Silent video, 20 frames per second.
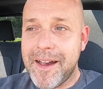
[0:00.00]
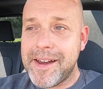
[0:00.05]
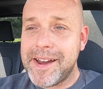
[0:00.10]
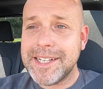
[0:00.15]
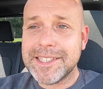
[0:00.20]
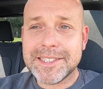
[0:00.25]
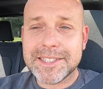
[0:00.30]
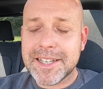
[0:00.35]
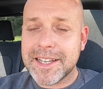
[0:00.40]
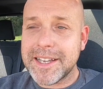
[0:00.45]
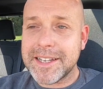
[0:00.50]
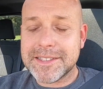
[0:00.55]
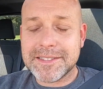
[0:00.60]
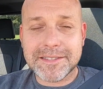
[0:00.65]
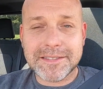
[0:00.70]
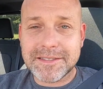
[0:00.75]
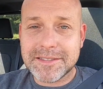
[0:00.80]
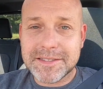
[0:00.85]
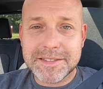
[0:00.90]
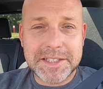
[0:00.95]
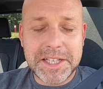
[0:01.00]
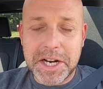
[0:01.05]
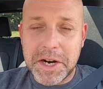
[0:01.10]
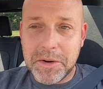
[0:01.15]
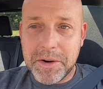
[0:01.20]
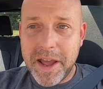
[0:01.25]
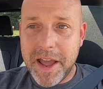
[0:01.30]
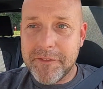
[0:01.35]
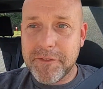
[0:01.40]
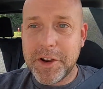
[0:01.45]
it's like, you
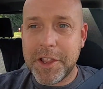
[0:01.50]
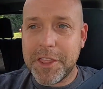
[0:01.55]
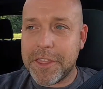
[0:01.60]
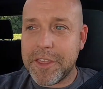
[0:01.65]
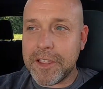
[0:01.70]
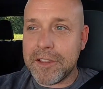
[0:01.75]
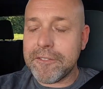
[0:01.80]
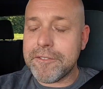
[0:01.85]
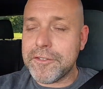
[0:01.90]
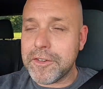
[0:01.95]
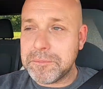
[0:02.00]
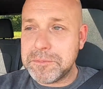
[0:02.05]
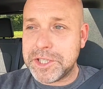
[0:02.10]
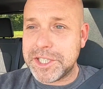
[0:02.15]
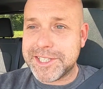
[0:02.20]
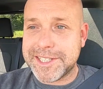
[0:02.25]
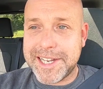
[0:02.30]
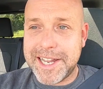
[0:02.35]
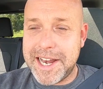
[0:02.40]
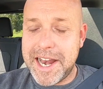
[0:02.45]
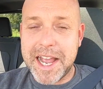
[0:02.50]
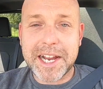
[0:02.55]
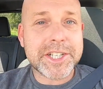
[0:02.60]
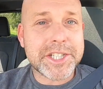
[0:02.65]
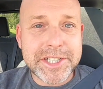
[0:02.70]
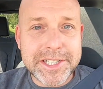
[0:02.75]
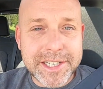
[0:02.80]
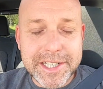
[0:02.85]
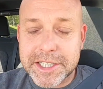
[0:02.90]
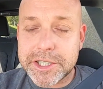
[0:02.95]
know, everything from just
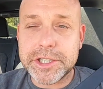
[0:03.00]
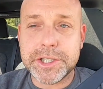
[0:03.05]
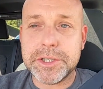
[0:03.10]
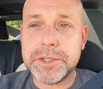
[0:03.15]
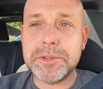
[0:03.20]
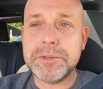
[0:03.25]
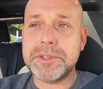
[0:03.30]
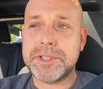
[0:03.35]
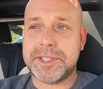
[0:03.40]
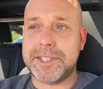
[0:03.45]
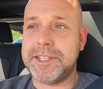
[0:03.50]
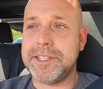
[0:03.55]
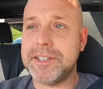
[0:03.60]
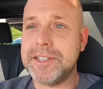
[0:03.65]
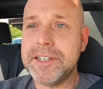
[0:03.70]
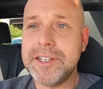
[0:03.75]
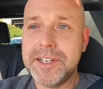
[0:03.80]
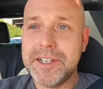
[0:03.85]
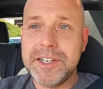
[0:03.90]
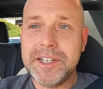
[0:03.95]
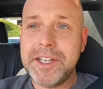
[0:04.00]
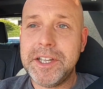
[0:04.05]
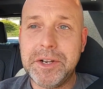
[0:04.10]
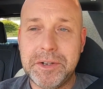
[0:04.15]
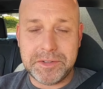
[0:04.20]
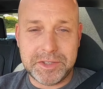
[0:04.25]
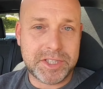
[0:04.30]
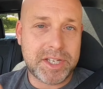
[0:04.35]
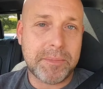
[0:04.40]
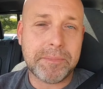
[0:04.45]
connection issues to, you
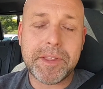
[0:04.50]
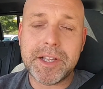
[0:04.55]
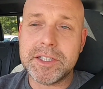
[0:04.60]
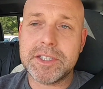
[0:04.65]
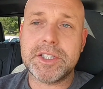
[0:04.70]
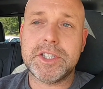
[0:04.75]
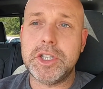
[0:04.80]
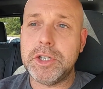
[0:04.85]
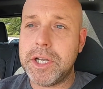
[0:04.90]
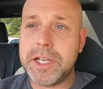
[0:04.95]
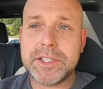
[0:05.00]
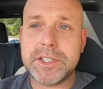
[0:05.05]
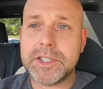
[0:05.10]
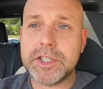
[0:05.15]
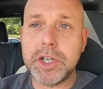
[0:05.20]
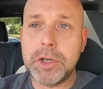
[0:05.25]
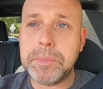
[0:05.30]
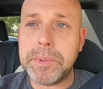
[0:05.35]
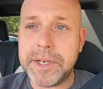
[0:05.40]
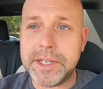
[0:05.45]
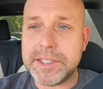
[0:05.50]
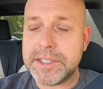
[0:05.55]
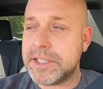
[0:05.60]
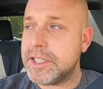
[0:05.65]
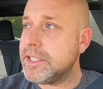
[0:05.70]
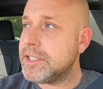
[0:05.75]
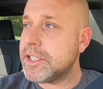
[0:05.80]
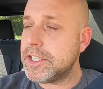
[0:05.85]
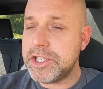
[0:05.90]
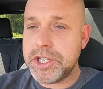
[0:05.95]
something as stupid as
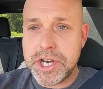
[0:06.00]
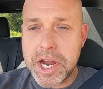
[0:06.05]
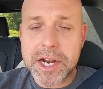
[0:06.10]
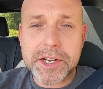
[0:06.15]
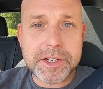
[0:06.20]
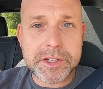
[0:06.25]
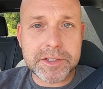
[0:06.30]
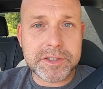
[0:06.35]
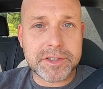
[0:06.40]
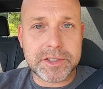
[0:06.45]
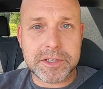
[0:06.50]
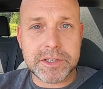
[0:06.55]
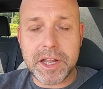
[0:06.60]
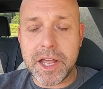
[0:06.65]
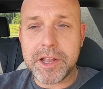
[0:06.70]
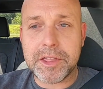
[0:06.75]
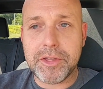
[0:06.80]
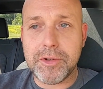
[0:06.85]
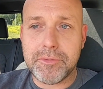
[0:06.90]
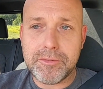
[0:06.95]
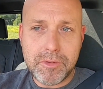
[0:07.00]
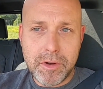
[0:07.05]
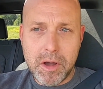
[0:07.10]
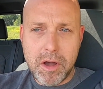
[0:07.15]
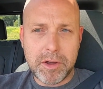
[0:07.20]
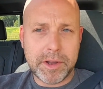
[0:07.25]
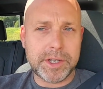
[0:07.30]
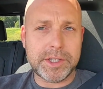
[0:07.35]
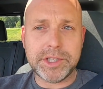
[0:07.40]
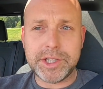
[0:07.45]
these injectors are like the
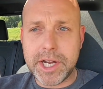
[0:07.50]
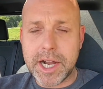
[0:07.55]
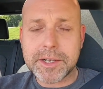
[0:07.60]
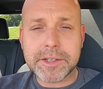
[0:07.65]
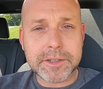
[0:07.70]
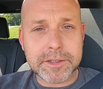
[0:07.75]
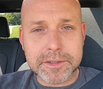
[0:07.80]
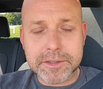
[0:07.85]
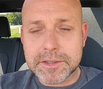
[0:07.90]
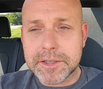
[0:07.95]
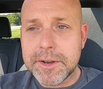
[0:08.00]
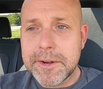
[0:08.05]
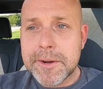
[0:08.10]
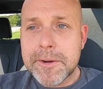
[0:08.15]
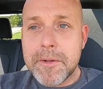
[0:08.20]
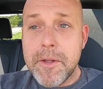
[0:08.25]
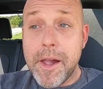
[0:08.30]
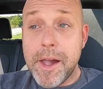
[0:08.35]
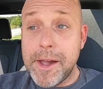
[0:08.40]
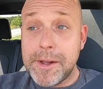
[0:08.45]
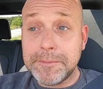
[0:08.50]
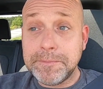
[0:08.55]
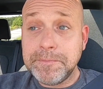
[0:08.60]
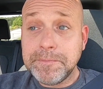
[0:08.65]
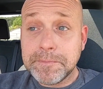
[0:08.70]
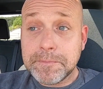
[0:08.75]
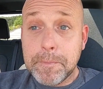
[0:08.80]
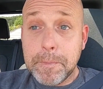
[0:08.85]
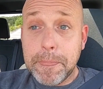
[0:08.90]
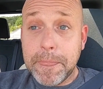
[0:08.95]
wrong injectors. And,
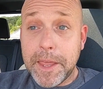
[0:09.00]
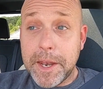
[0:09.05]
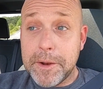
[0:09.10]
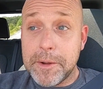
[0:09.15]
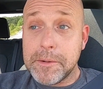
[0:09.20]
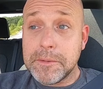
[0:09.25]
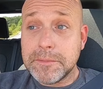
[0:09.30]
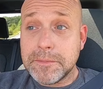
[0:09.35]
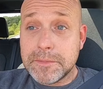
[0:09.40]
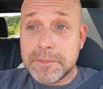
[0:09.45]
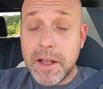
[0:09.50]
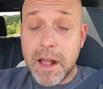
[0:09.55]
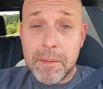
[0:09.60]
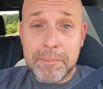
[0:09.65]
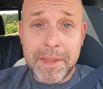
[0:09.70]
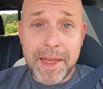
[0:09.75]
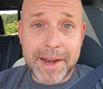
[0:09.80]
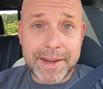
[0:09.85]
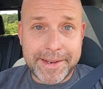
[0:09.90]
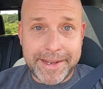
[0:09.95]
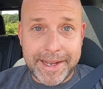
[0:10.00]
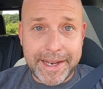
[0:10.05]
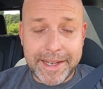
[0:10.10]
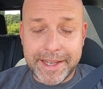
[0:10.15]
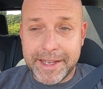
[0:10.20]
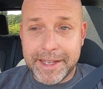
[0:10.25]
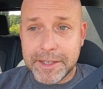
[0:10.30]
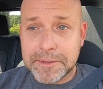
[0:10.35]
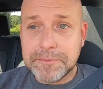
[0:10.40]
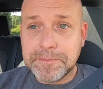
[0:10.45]
you know, I'm not an
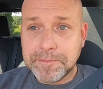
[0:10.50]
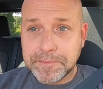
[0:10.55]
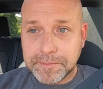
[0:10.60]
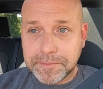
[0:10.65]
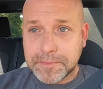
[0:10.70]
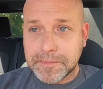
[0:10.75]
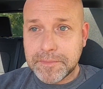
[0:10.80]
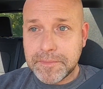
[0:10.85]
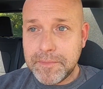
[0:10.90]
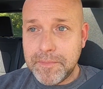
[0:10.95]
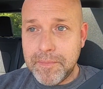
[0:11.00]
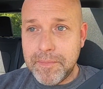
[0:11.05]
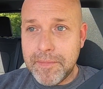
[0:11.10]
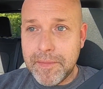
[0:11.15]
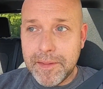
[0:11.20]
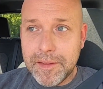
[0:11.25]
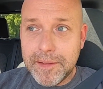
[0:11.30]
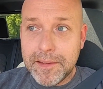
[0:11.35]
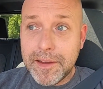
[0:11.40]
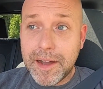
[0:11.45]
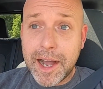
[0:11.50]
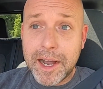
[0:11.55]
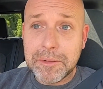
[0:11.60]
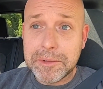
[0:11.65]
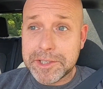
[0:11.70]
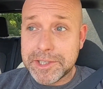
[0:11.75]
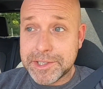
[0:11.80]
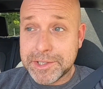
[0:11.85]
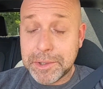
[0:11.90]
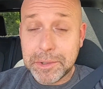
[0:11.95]
idiot. I
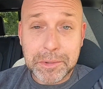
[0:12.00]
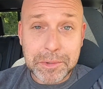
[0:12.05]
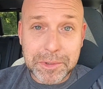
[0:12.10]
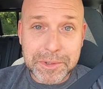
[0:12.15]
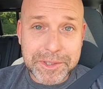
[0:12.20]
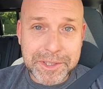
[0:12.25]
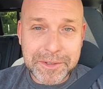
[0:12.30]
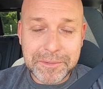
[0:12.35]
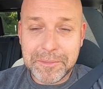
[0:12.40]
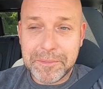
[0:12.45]
was told